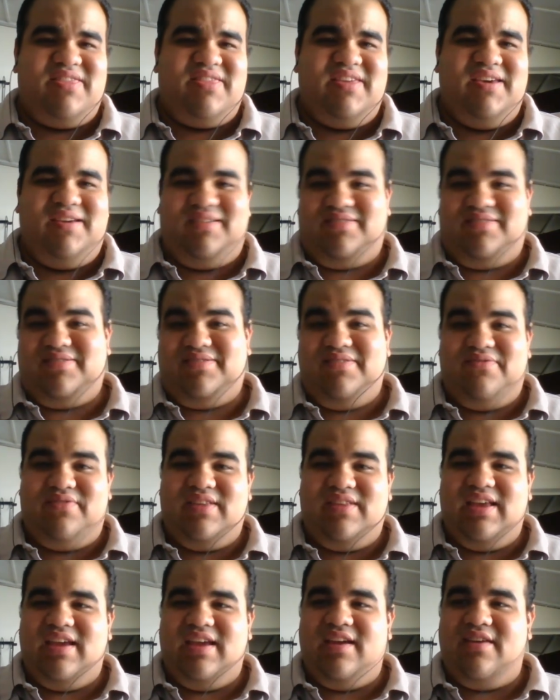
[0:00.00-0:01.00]
things in,
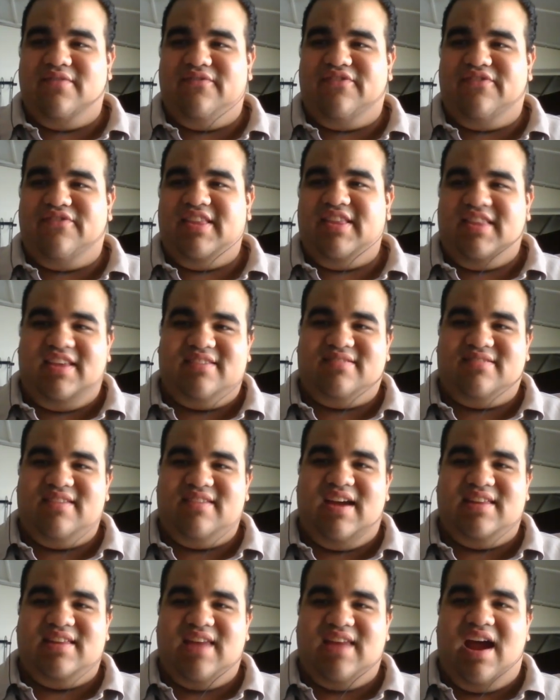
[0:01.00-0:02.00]
in fitness
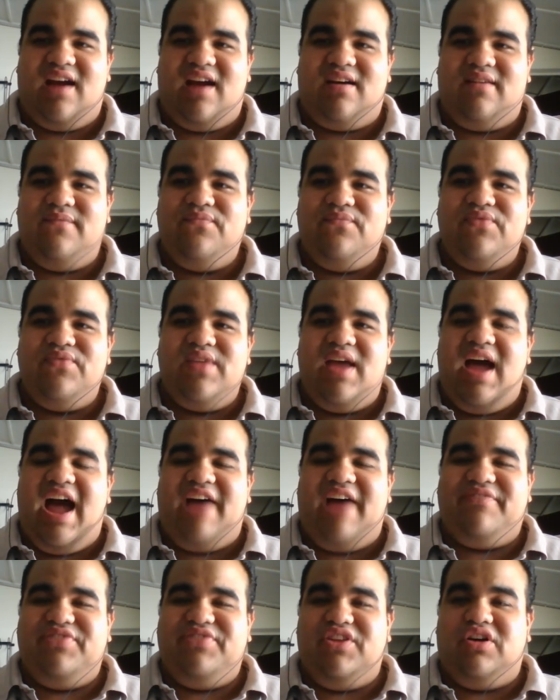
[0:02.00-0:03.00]
that are
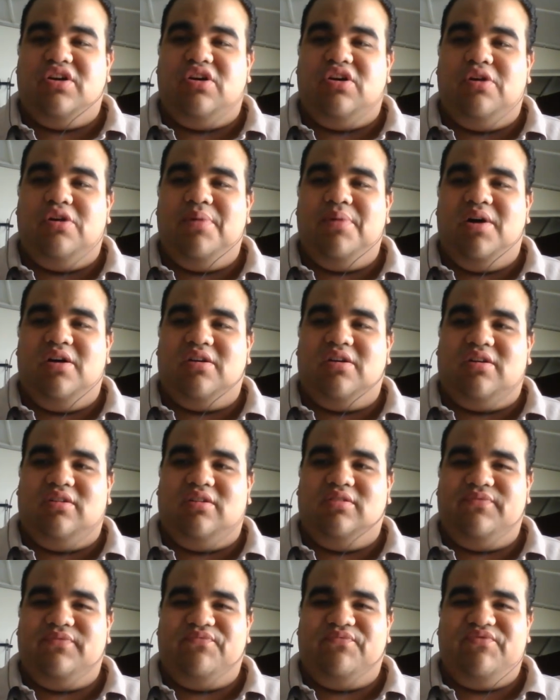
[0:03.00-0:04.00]
have no hope at all